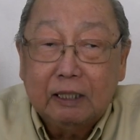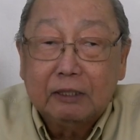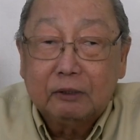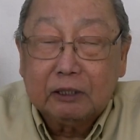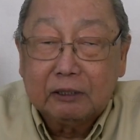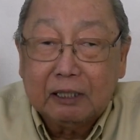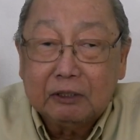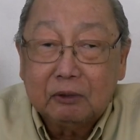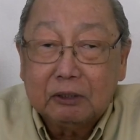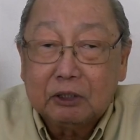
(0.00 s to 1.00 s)
and other
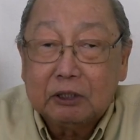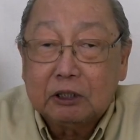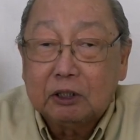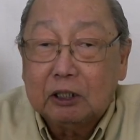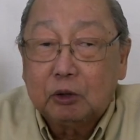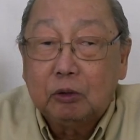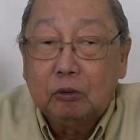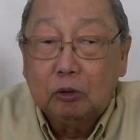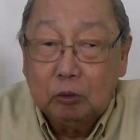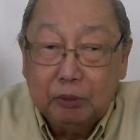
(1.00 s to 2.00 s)
characteristics that
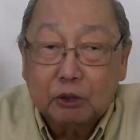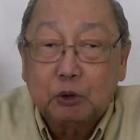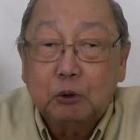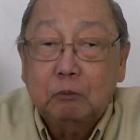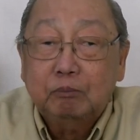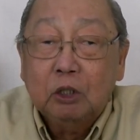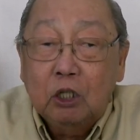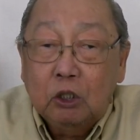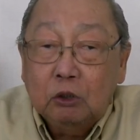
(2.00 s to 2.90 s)
could be assumed